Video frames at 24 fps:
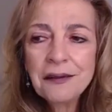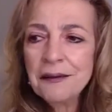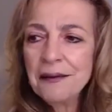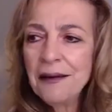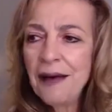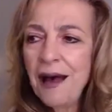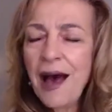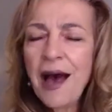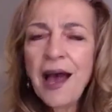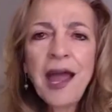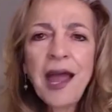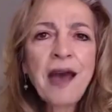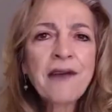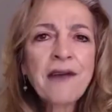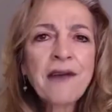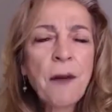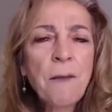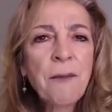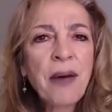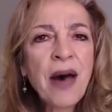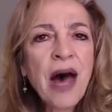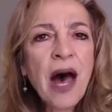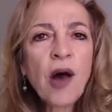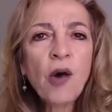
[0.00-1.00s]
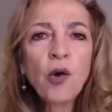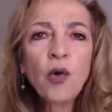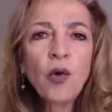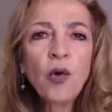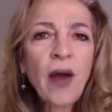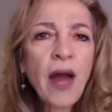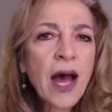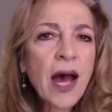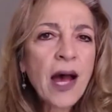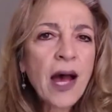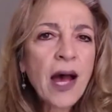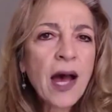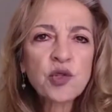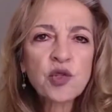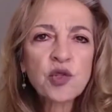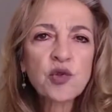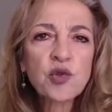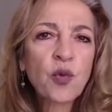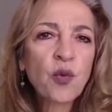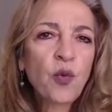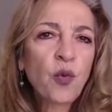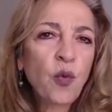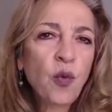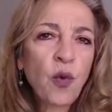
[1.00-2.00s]
I have a powerhouse
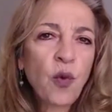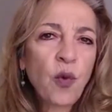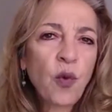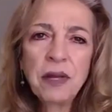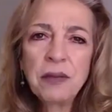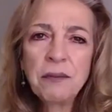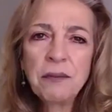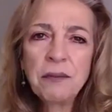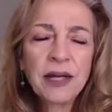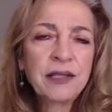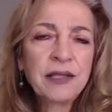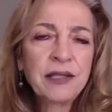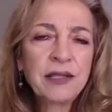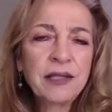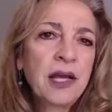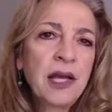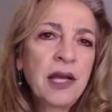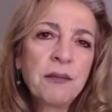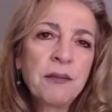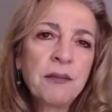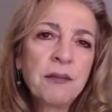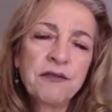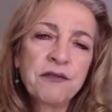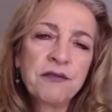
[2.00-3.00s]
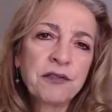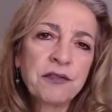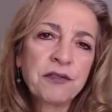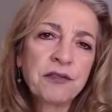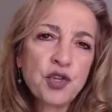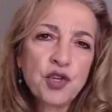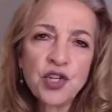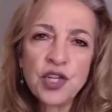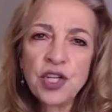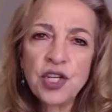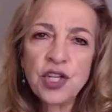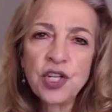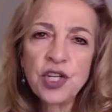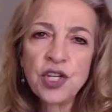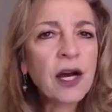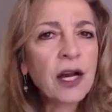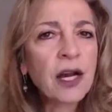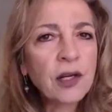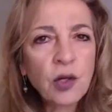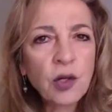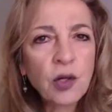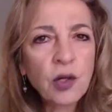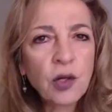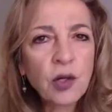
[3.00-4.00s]
woman by the name of Virginia I
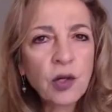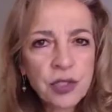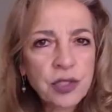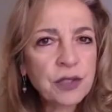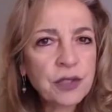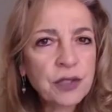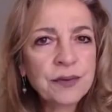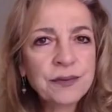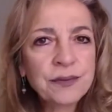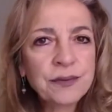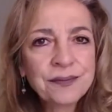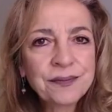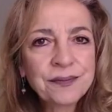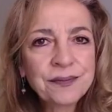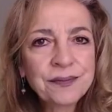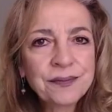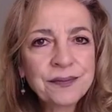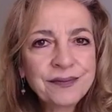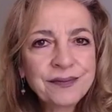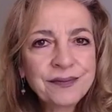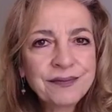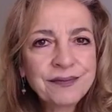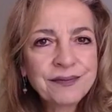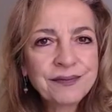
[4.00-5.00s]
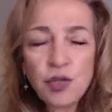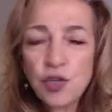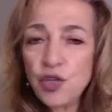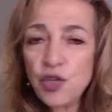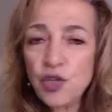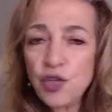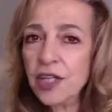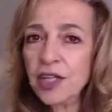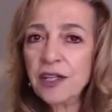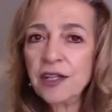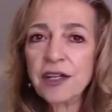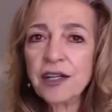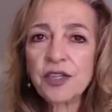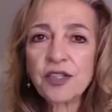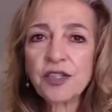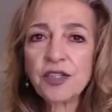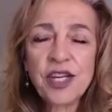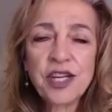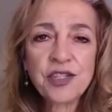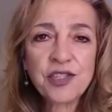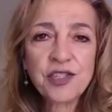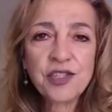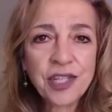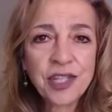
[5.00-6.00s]
go to, Virginia
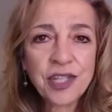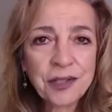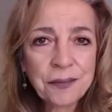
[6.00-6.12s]
Narcissian.